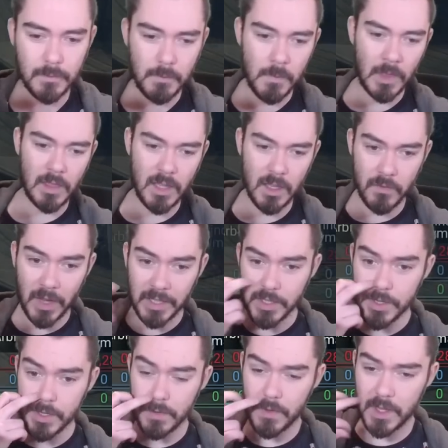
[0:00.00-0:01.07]
The
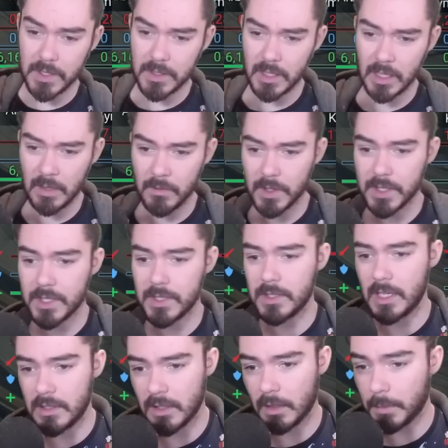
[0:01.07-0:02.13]
advantage of this team versus
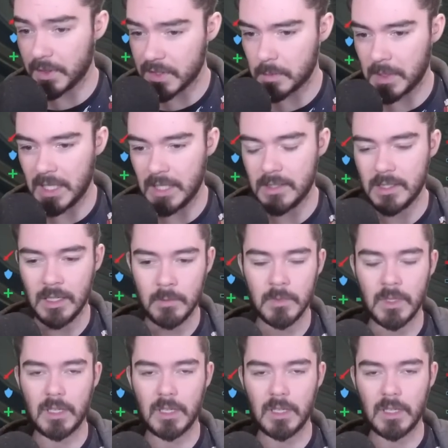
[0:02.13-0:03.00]
a double speed team,